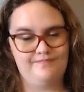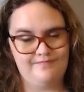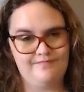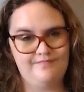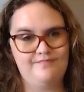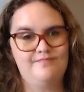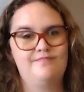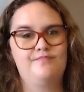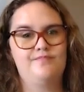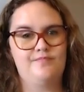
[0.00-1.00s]

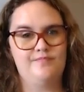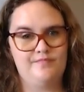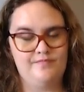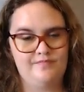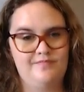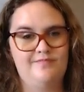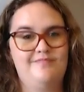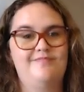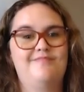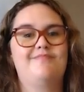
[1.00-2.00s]

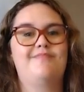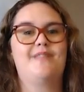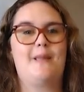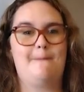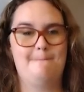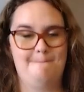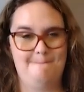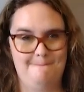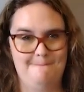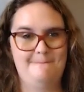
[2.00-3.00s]

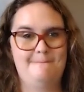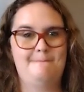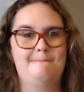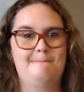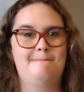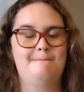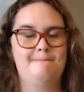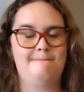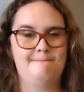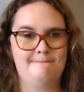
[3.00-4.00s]

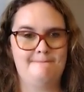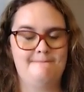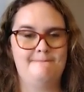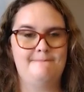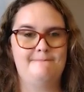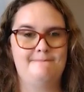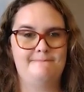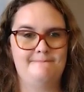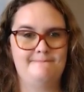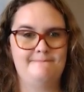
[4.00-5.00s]

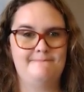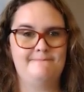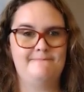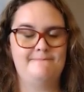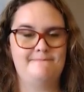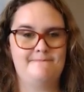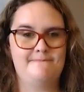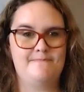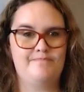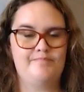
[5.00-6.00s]

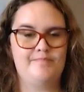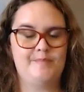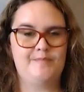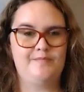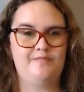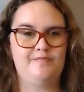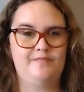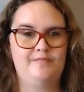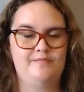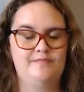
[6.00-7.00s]

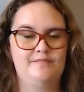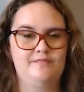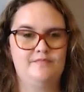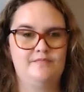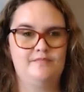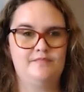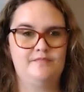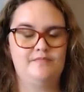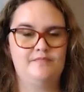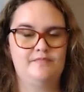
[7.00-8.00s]

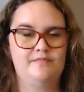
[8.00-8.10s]
The person shown says nothing.